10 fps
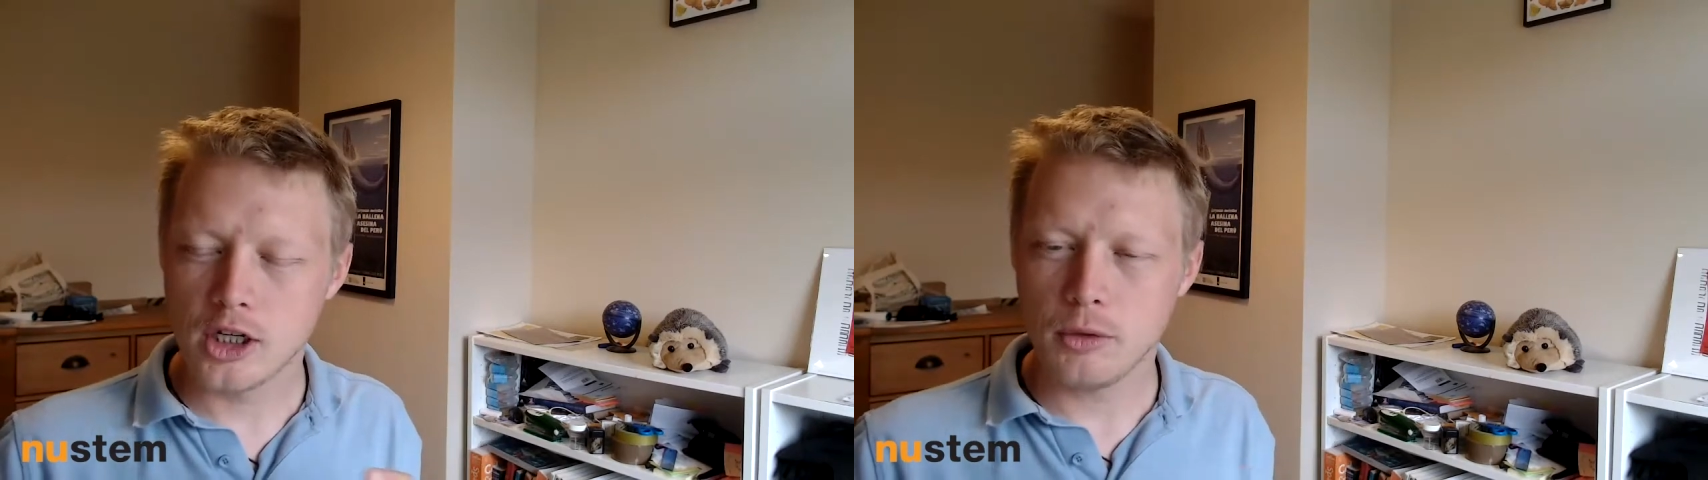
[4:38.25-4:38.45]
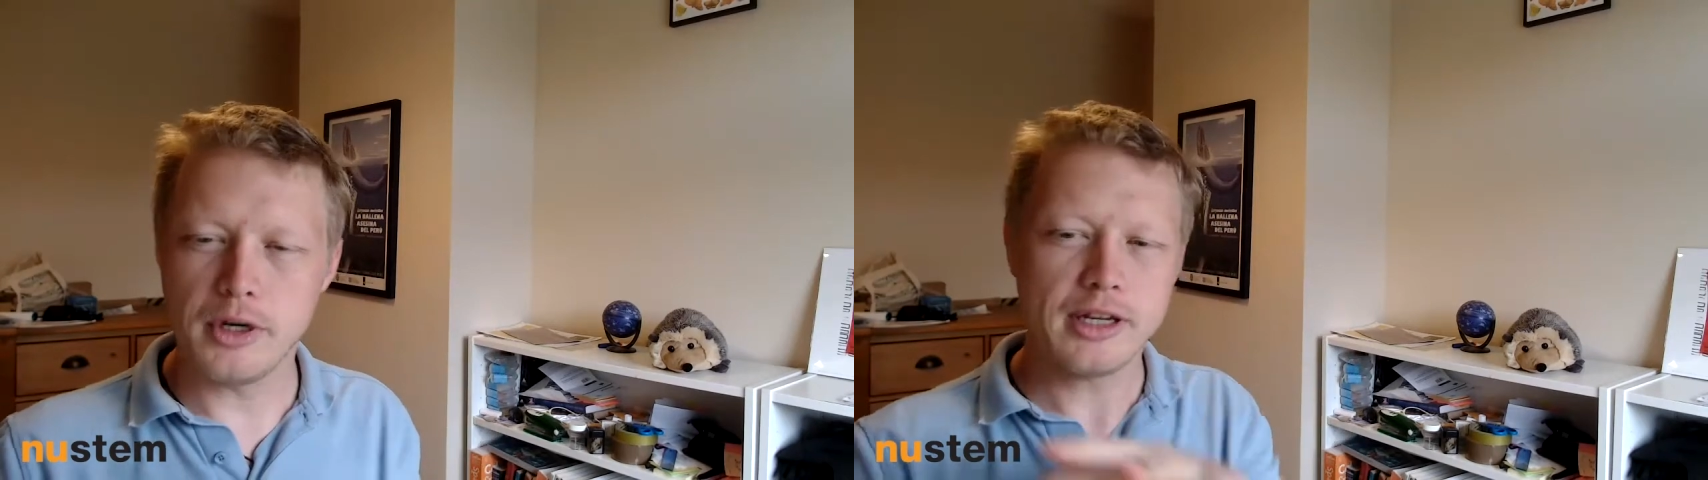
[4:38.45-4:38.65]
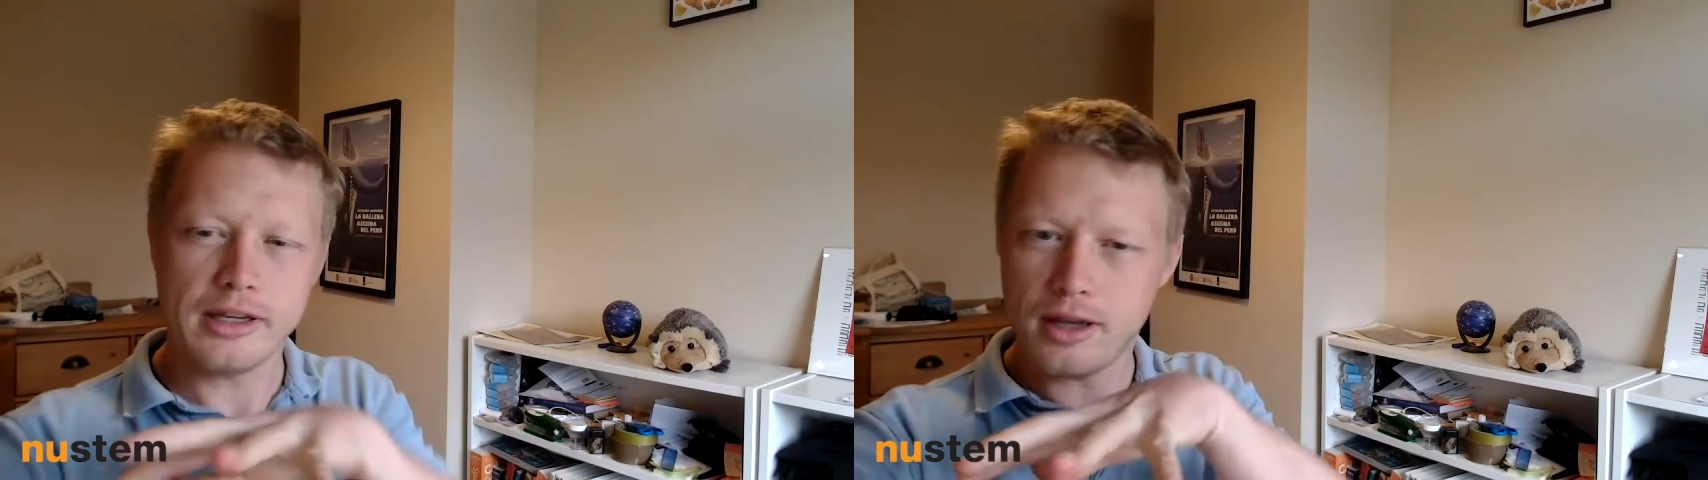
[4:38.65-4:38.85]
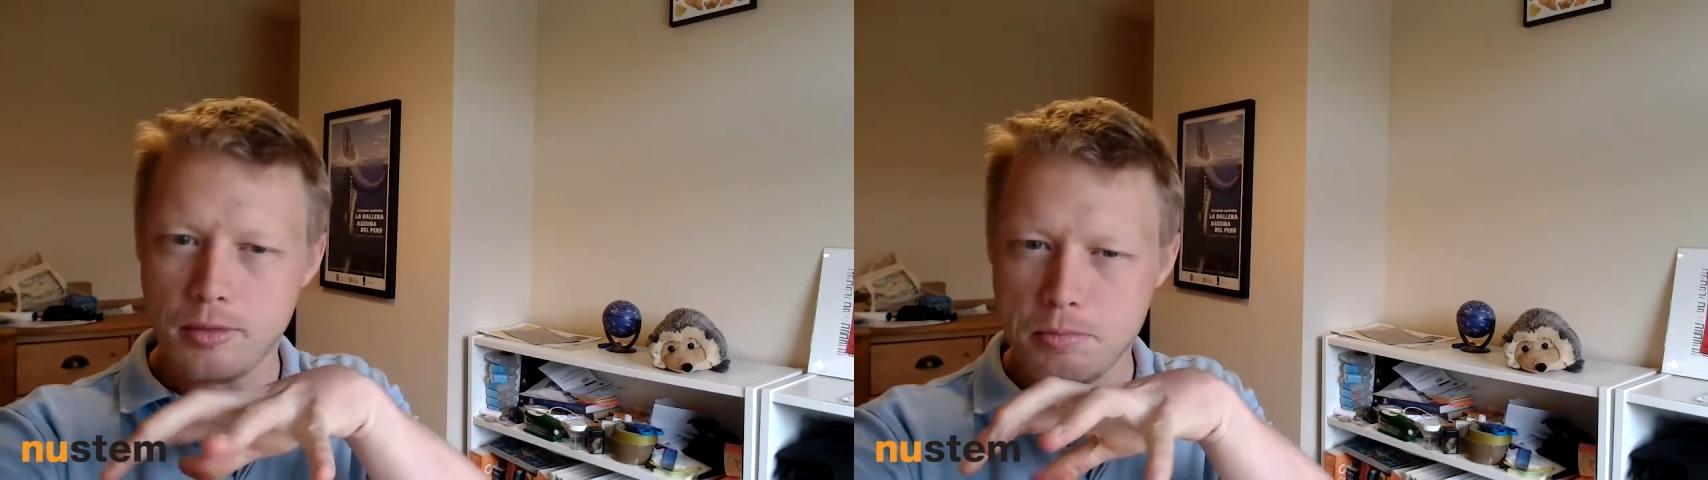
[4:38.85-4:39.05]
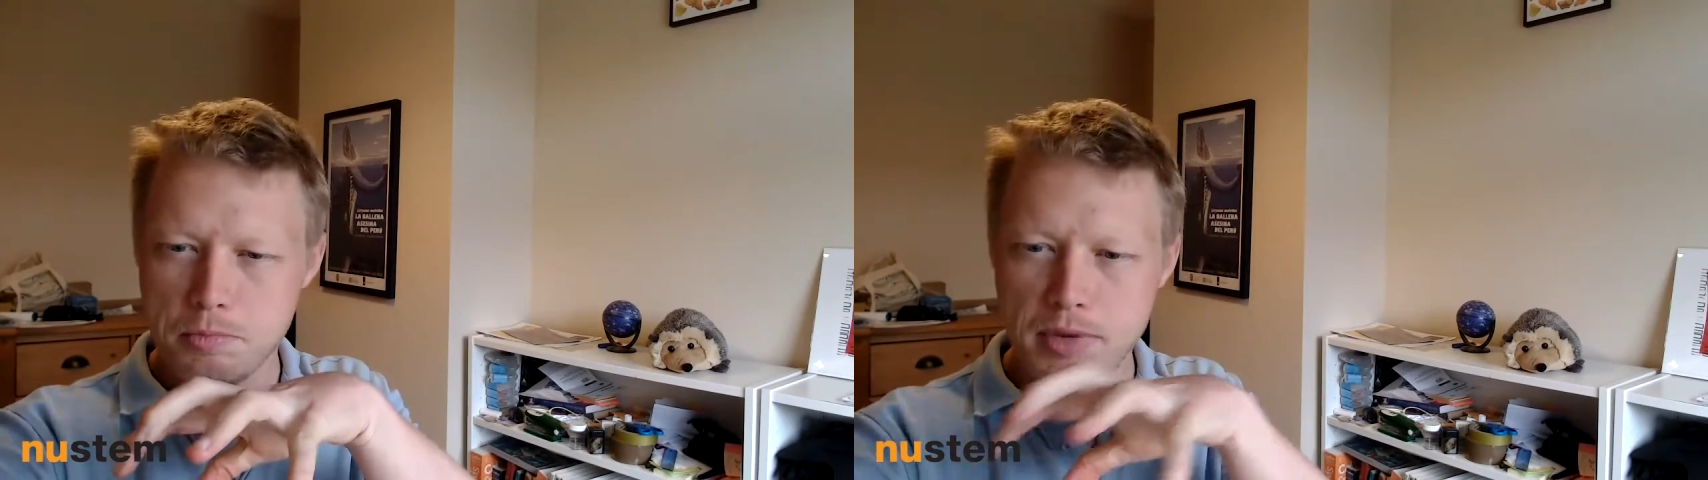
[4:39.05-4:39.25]
we're looking at
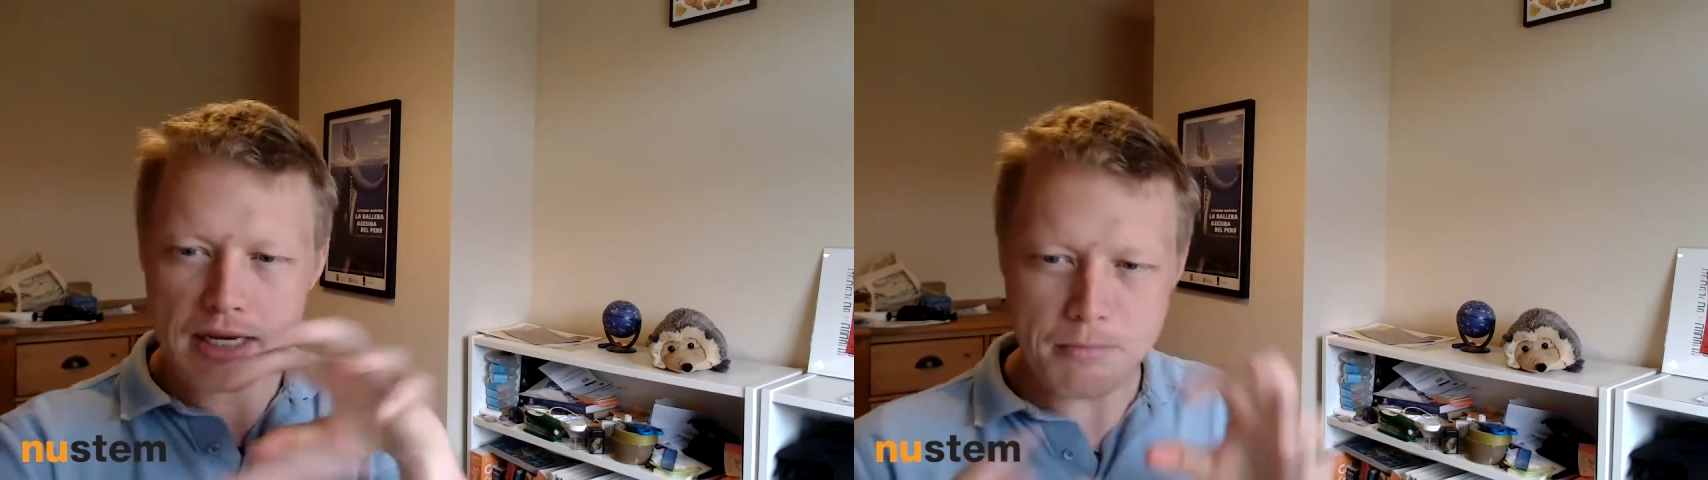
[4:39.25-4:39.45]
big